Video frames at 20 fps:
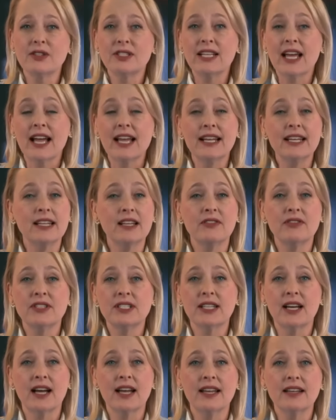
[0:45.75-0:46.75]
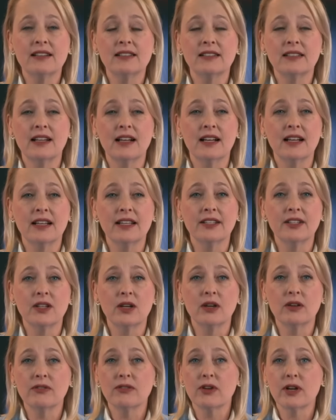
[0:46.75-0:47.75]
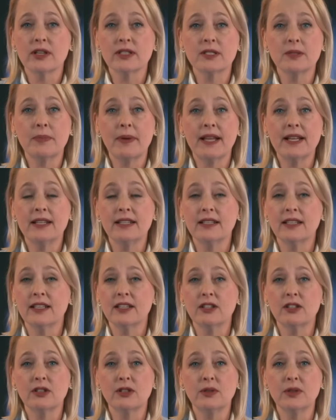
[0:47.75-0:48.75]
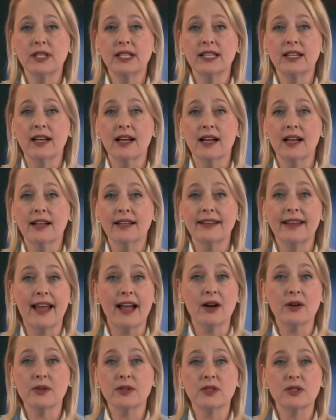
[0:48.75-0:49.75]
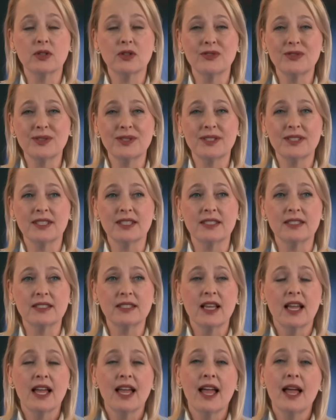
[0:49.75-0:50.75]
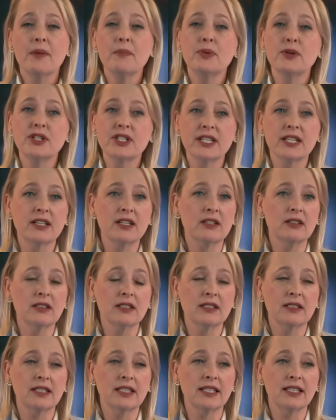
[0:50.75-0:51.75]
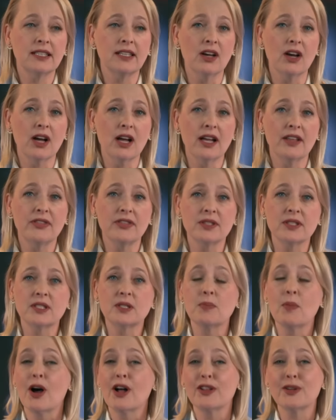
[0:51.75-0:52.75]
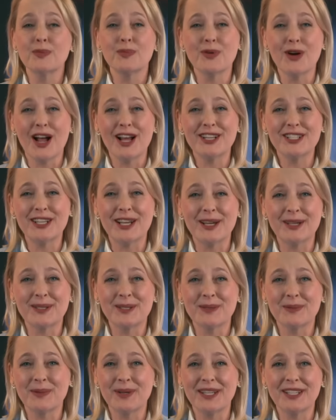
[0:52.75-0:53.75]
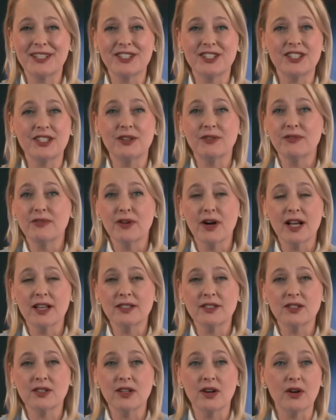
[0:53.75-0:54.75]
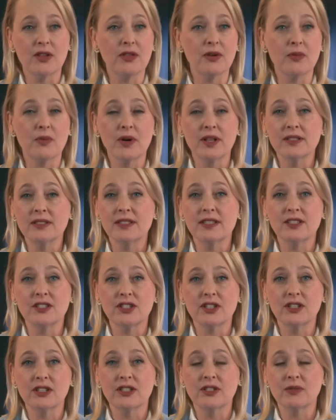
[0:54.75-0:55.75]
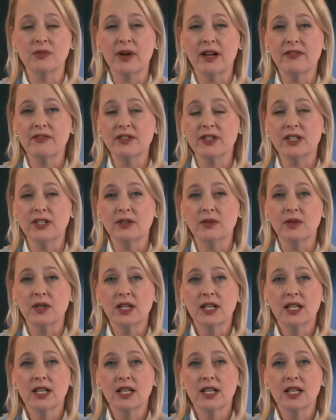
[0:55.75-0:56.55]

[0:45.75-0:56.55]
tightening of the dial on overall spending, including on our services, and particularly on the smaller projects, which you know for us are the ones that turn to revenue